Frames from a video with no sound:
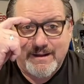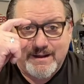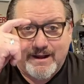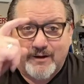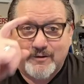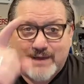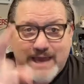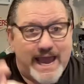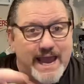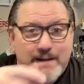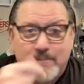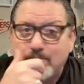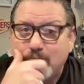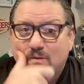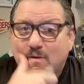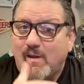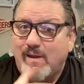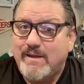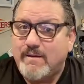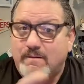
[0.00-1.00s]
Okay,
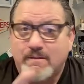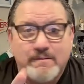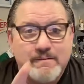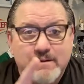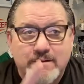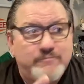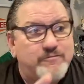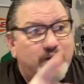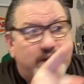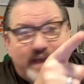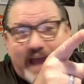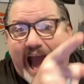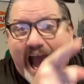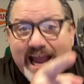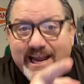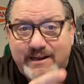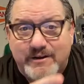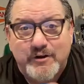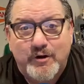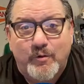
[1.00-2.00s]
the
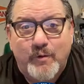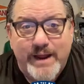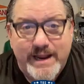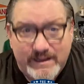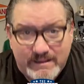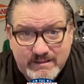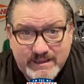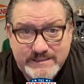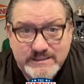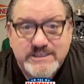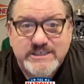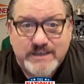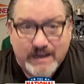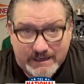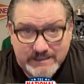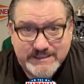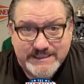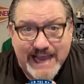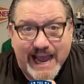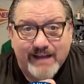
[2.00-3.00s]
guy in New England
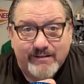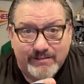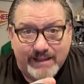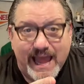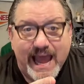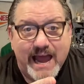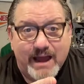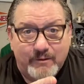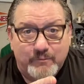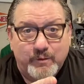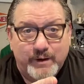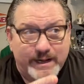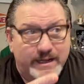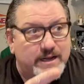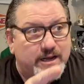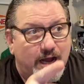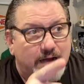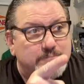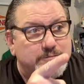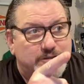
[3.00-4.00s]
sucks out loud when
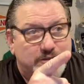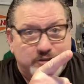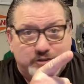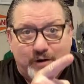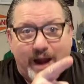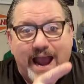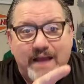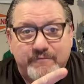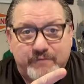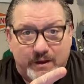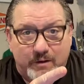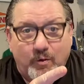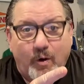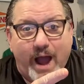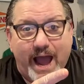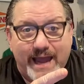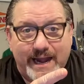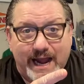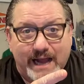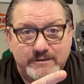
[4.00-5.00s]
it comes to drafting
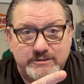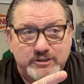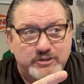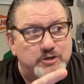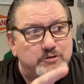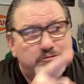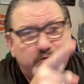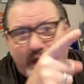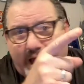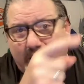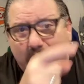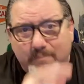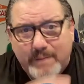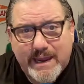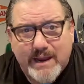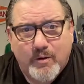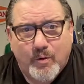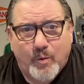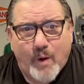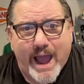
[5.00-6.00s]
wideouts. You tell
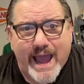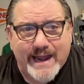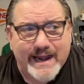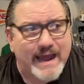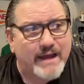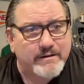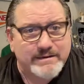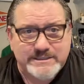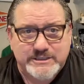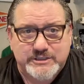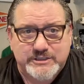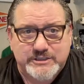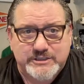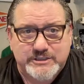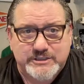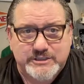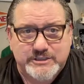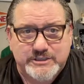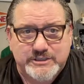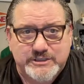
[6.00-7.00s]
me a wideout he's
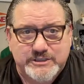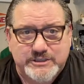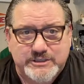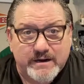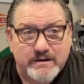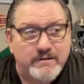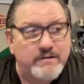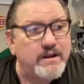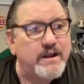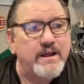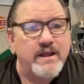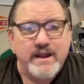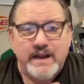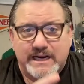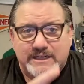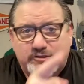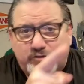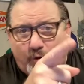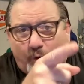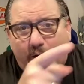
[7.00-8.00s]
up there
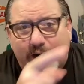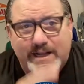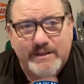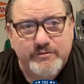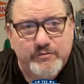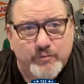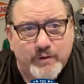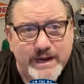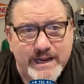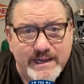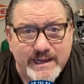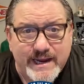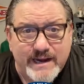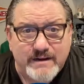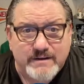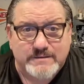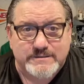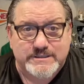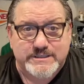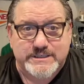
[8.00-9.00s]
in 23
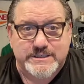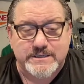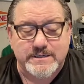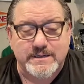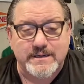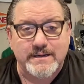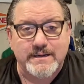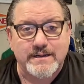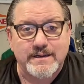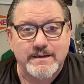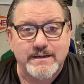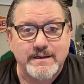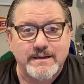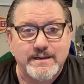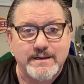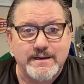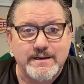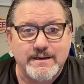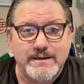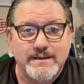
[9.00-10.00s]
years.
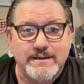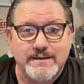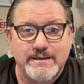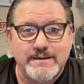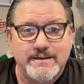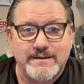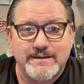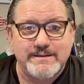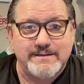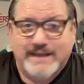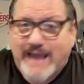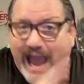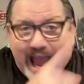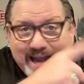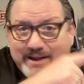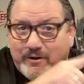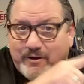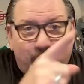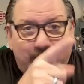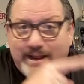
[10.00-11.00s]
The
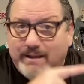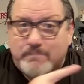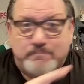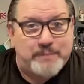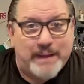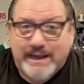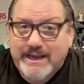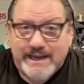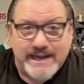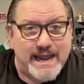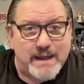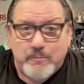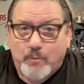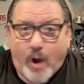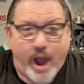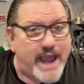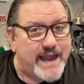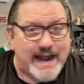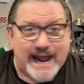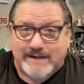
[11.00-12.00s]
guy in New England picking them
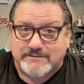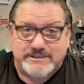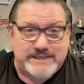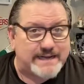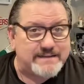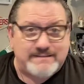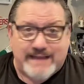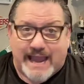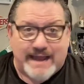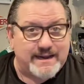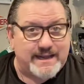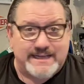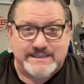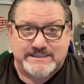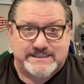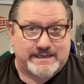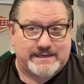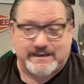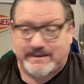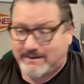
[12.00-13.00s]
wideouts ain't that
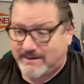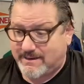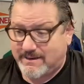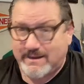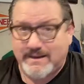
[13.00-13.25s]
easy.